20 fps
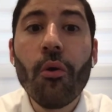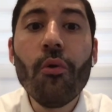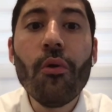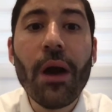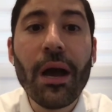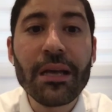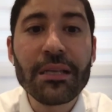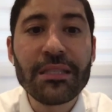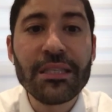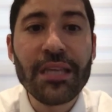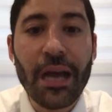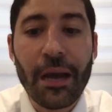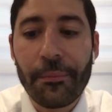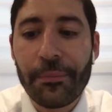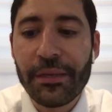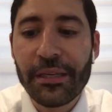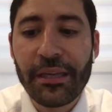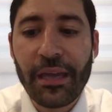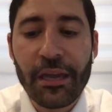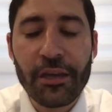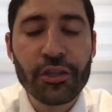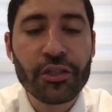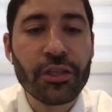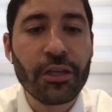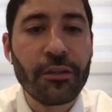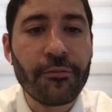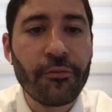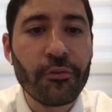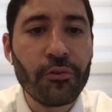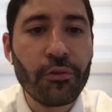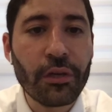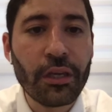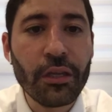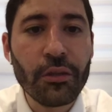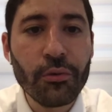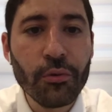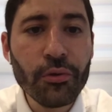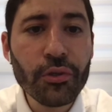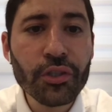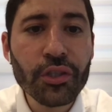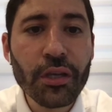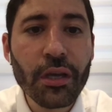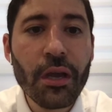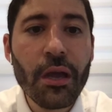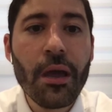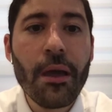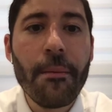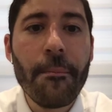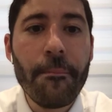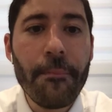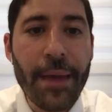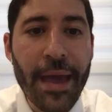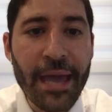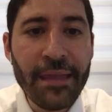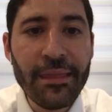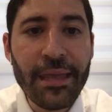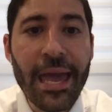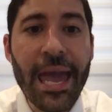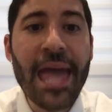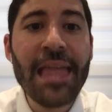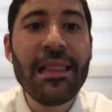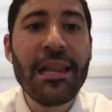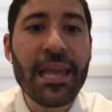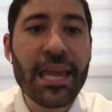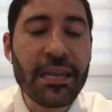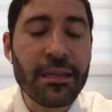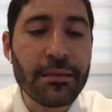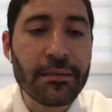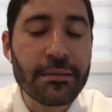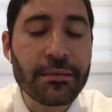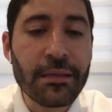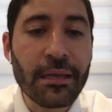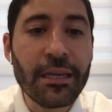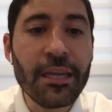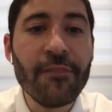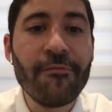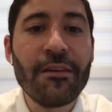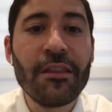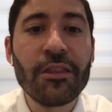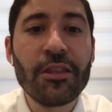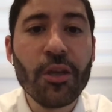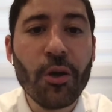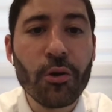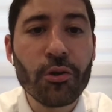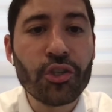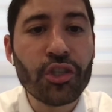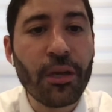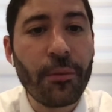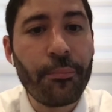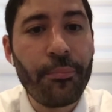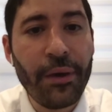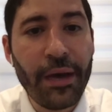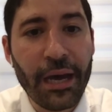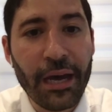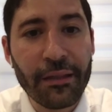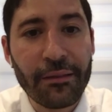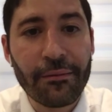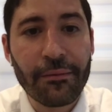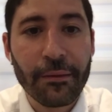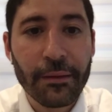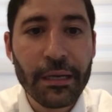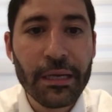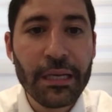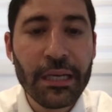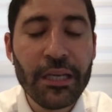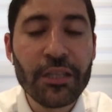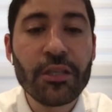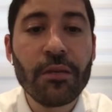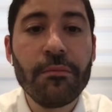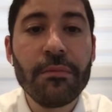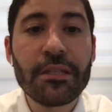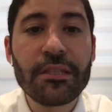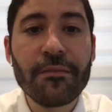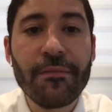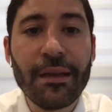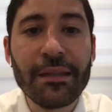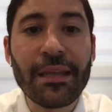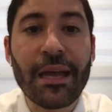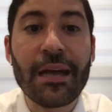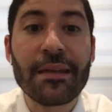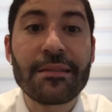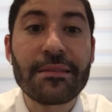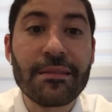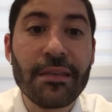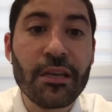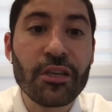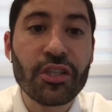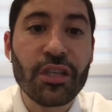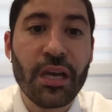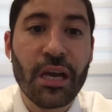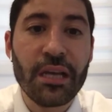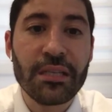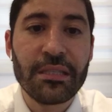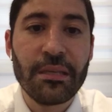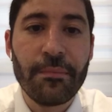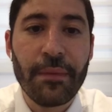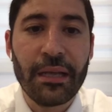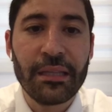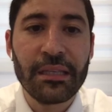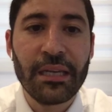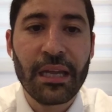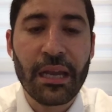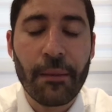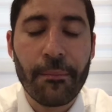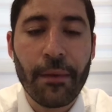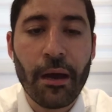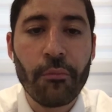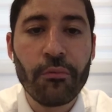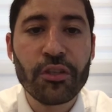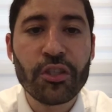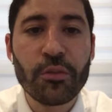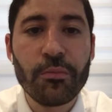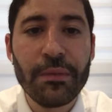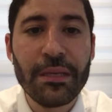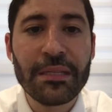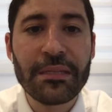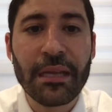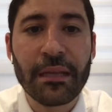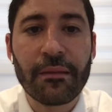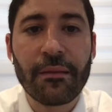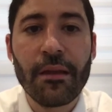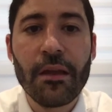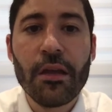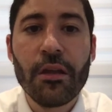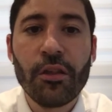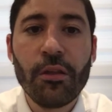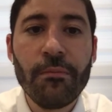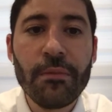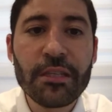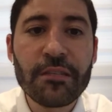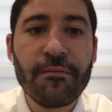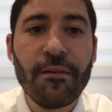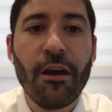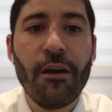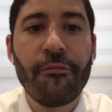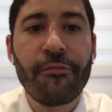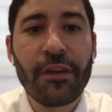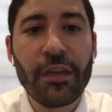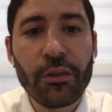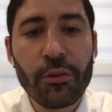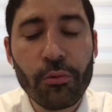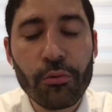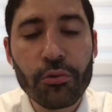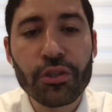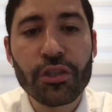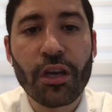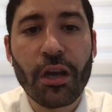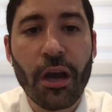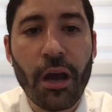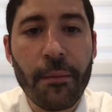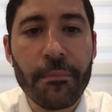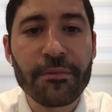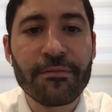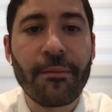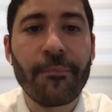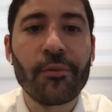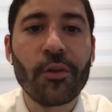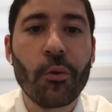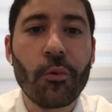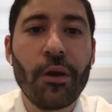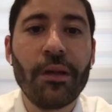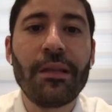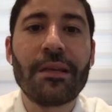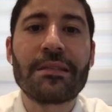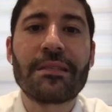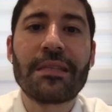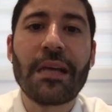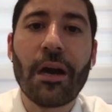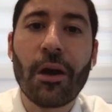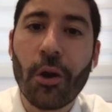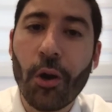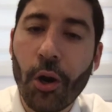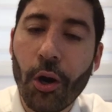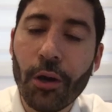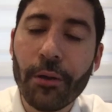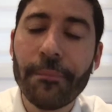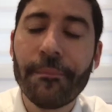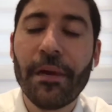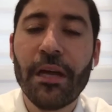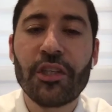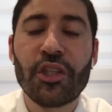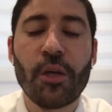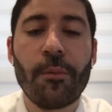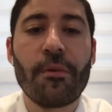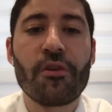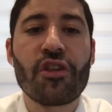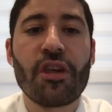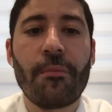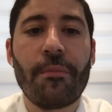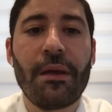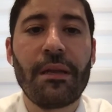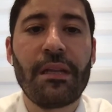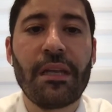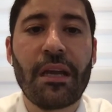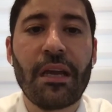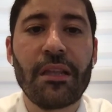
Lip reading: Who has the obligation for the Kiddush? Men and ladies. Now, even though Shabbat is a mitzvah, Aseh Shehazeman Gerama, which means that the mitzvah of Kiddush comes from the word Zachor, Et Yom HaShabbat